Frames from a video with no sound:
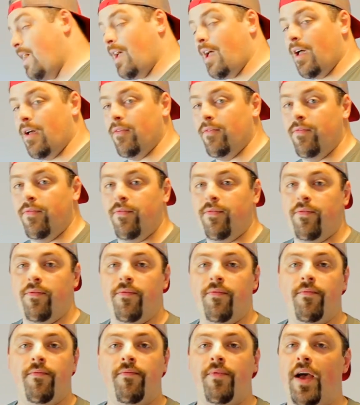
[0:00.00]
have
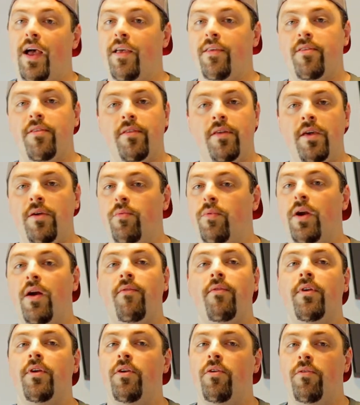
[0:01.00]
Vaseline,
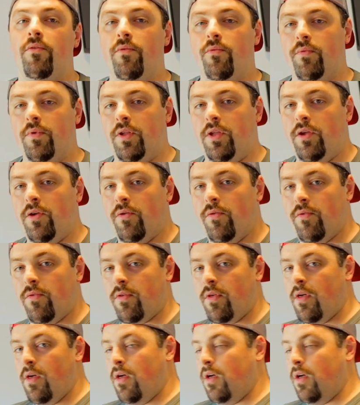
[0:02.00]
whatever you would use